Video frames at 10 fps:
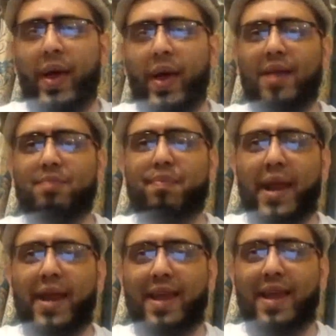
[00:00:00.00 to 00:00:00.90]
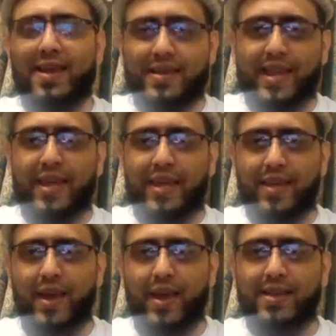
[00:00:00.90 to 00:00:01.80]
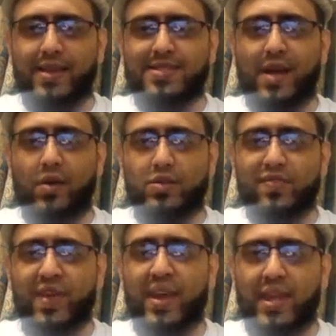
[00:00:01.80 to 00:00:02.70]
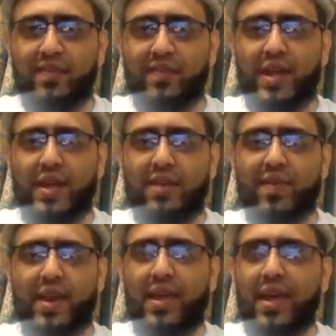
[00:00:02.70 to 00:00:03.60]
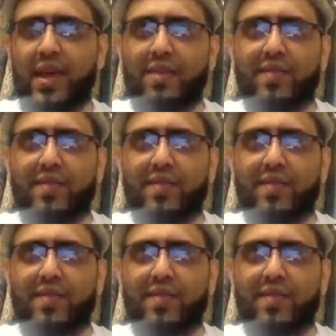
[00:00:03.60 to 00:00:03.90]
We had bread and tea. And it sounds very evening, very,